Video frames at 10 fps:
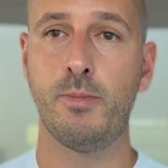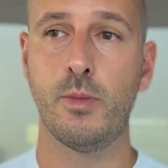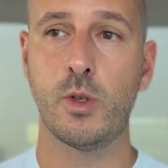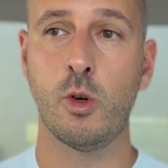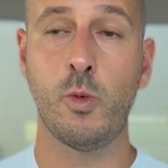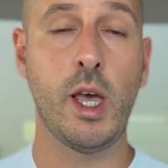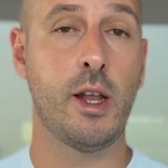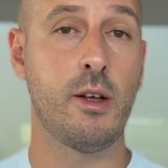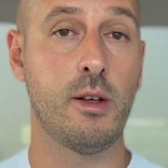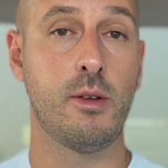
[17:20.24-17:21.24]
So we had
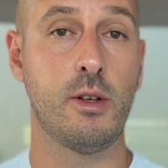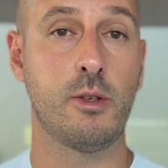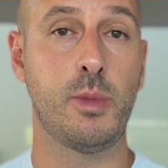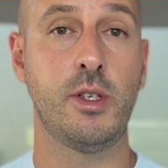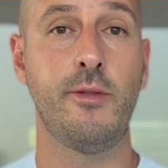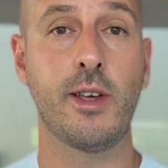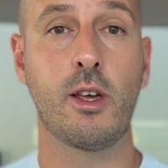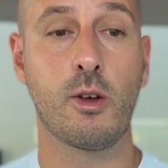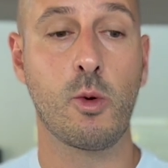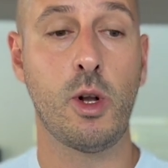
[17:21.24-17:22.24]
a
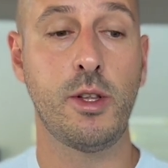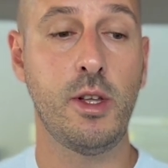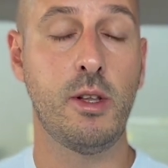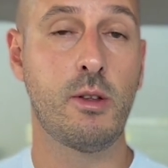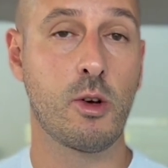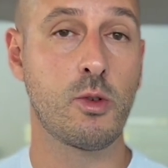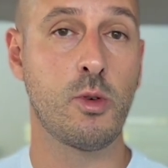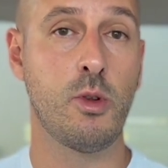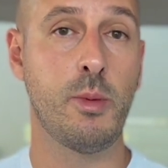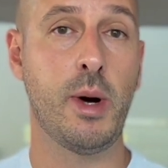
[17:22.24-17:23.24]
specific quality
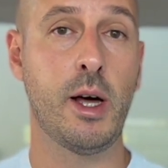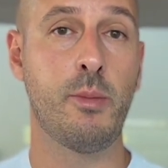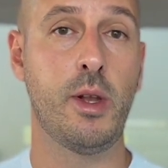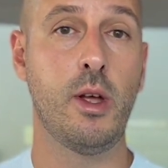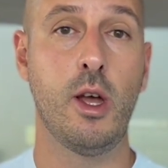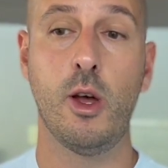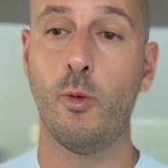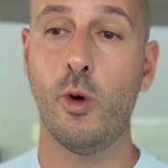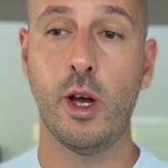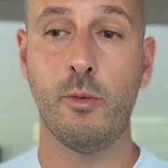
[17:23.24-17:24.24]
control department
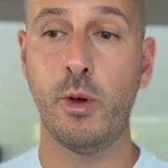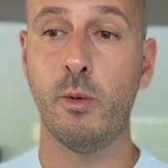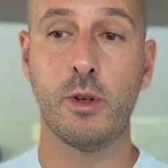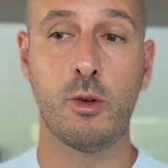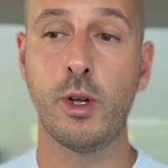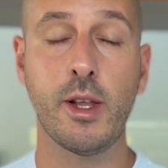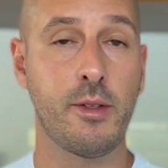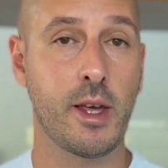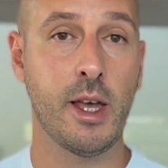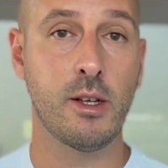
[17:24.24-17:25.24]
where we were doing
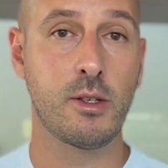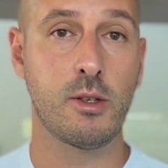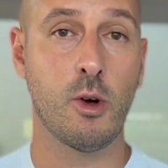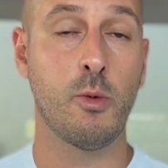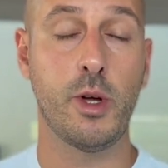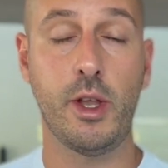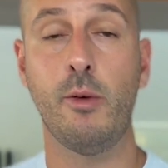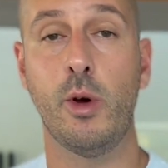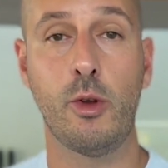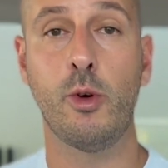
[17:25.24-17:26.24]
nothing else, or where they
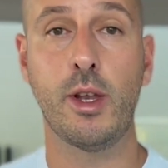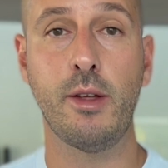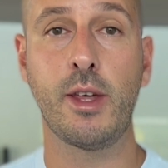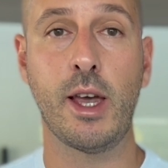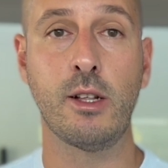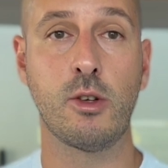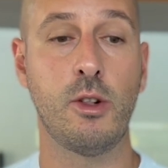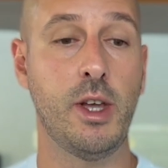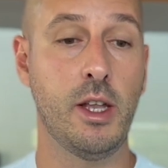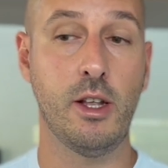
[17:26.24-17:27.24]
were doing nothing else all
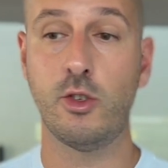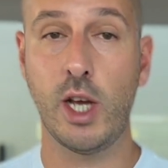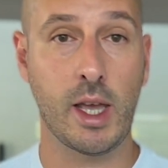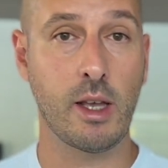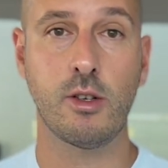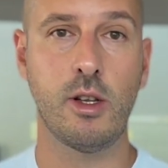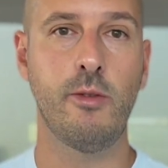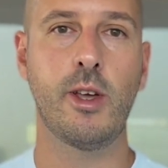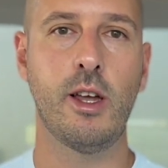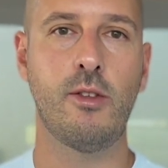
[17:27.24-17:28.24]
day than checking
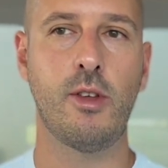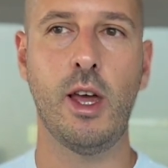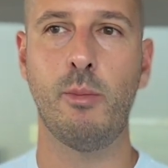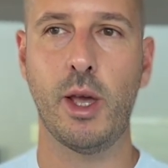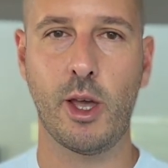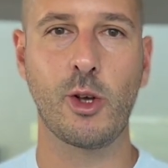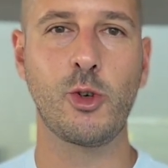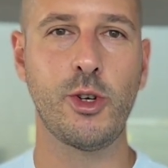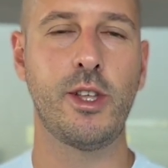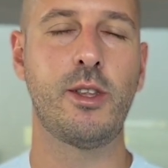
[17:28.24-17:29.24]
certificates and making
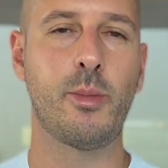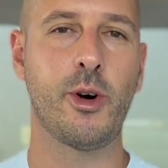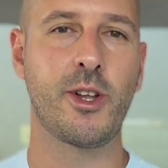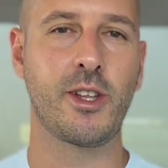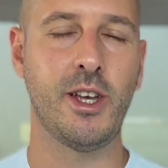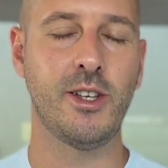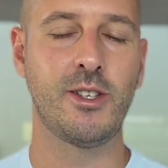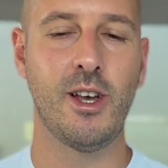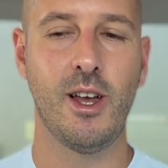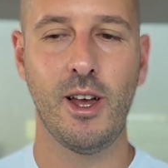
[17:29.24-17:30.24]
sure that the product
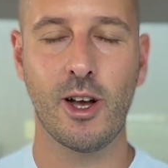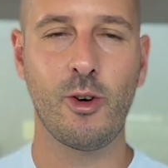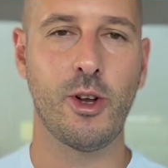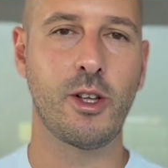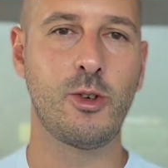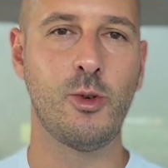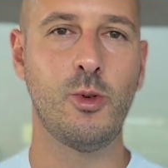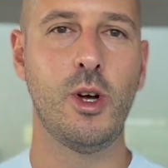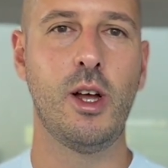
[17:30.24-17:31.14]
is according to